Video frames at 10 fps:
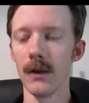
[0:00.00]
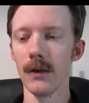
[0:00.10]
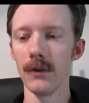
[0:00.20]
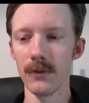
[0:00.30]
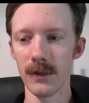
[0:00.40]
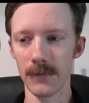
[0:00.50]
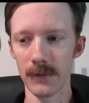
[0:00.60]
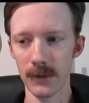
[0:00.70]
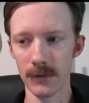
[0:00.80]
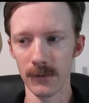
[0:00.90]
New
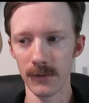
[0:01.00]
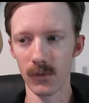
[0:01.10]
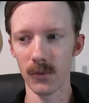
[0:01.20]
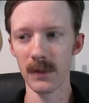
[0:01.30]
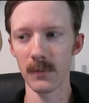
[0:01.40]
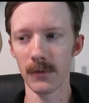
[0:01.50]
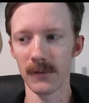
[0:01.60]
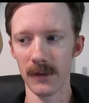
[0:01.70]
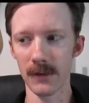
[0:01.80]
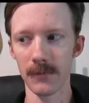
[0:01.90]
definitions will be
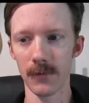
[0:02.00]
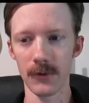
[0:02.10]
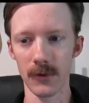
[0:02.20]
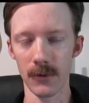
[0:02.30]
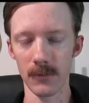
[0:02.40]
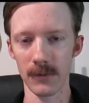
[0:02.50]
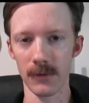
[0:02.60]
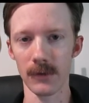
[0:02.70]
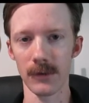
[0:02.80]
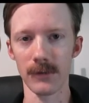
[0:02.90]
presented for terms
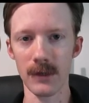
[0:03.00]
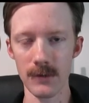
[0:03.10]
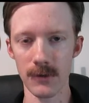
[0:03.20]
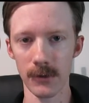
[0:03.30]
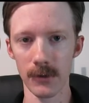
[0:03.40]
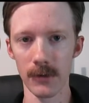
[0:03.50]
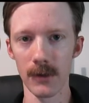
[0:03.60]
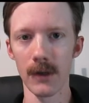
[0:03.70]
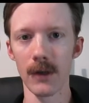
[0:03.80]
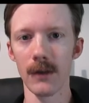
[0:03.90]
such as teacher,
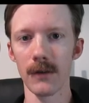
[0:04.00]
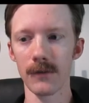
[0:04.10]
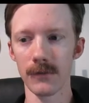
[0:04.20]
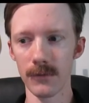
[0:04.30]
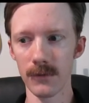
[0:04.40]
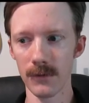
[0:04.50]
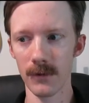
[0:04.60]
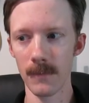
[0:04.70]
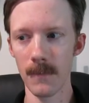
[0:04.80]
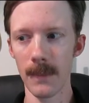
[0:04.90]
student,
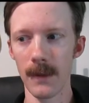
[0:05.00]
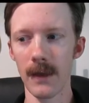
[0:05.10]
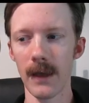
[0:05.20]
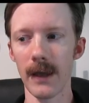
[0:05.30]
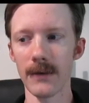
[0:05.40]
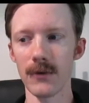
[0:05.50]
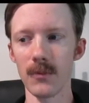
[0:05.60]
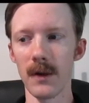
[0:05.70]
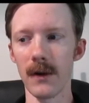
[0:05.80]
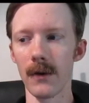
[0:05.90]
and new
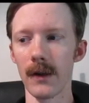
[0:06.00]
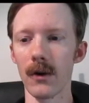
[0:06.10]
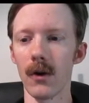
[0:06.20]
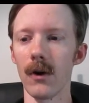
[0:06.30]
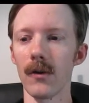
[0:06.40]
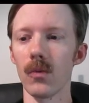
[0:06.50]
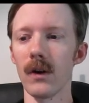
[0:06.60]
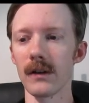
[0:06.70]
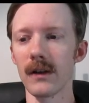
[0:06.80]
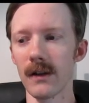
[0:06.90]
bearing on
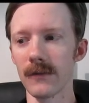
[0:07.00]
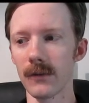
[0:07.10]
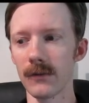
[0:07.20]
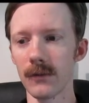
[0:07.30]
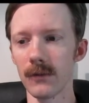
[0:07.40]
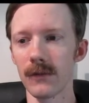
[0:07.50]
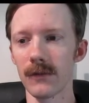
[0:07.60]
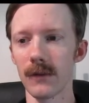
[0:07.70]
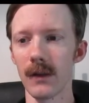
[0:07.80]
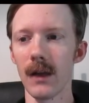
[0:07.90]
what constitutes
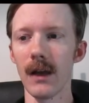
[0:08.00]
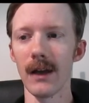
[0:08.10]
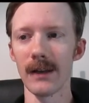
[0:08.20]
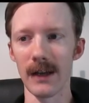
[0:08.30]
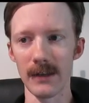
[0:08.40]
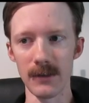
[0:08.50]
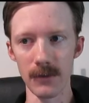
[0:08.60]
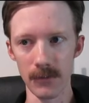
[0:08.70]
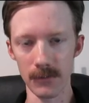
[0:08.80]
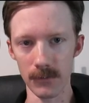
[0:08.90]
an
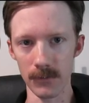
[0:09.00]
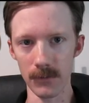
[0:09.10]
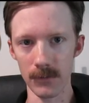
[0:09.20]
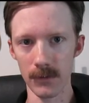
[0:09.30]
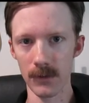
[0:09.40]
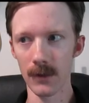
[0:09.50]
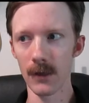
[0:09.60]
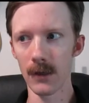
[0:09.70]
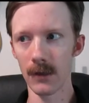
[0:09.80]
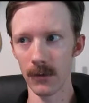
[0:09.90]
ideal student,
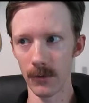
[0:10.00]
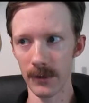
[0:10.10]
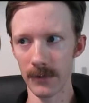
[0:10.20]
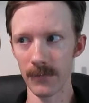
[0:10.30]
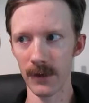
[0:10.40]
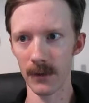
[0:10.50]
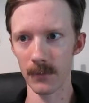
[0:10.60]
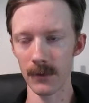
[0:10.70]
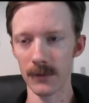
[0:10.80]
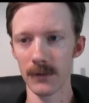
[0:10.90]
learning
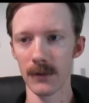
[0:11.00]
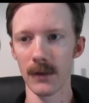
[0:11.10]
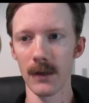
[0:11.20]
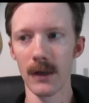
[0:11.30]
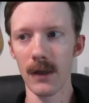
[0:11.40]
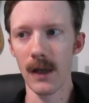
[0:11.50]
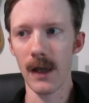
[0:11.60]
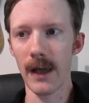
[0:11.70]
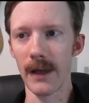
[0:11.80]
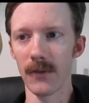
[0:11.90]
environment,
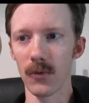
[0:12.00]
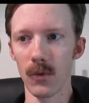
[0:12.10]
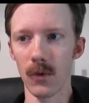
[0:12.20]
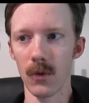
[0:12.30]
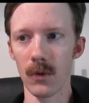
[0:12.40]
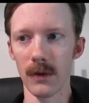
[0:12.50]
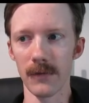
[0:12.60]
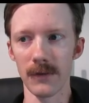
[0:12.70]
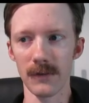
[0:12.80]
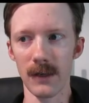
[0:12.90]
and the role of a
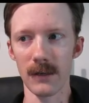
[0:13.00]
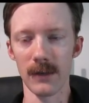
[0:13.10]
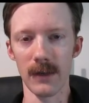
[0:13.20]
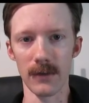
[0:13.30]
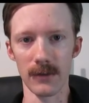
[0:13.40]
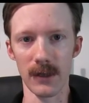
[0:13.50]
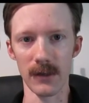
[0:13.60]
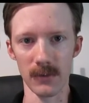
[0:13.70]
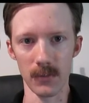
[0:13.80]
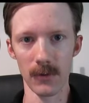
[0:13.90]
state
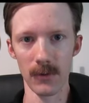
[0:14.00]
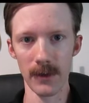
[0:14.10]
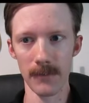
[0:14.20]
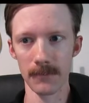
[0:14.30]
education program.